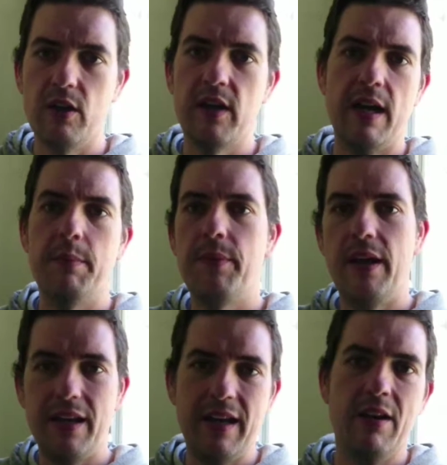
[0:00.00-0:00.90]
I got up
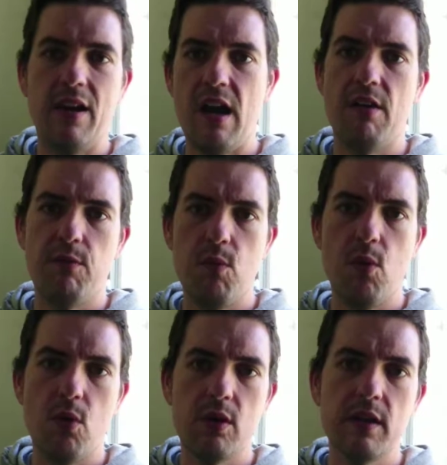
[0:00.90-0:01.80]
and an hour and a half
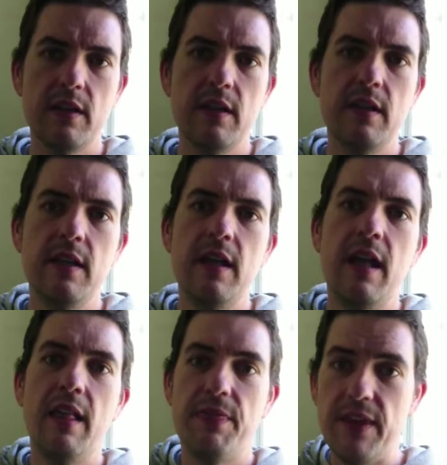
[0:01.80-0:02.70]
walk,
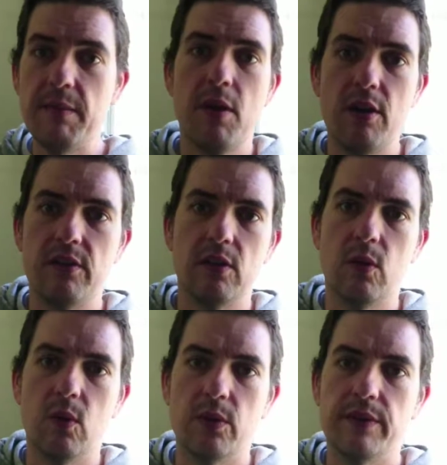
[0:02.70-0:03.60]
then mowed the
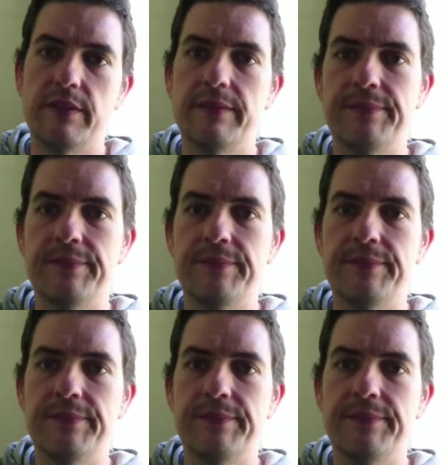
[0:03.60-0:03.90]
lawn.